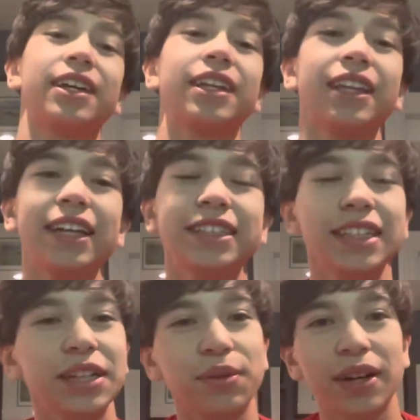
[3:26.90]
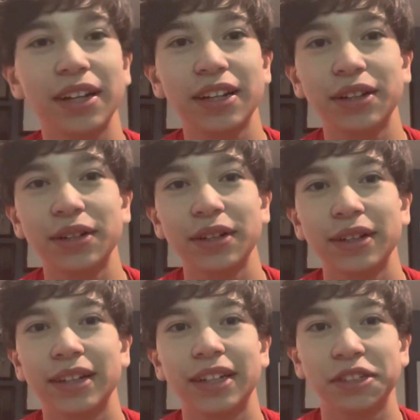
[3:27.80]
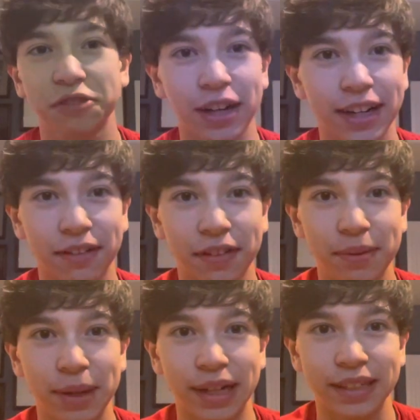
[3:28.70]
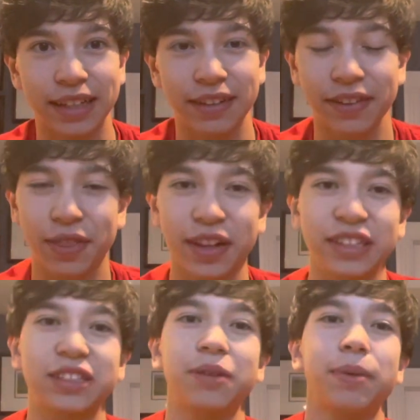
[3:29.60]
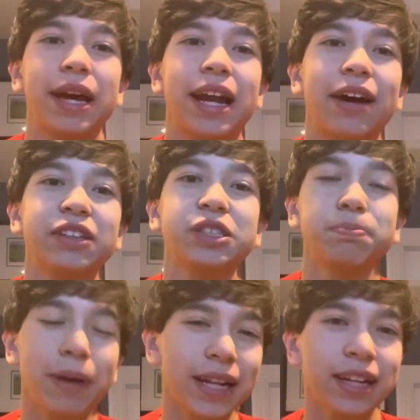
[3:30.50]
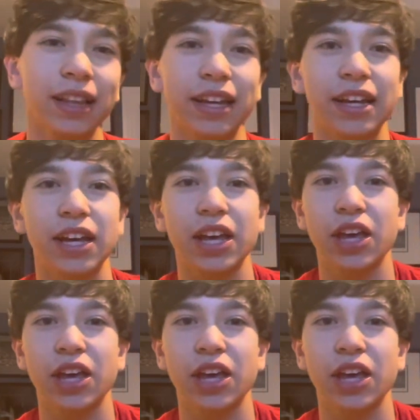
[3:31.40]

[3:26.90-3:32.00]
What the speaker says: last thing you want to do is rush your rebuild and then things don't pan out, especially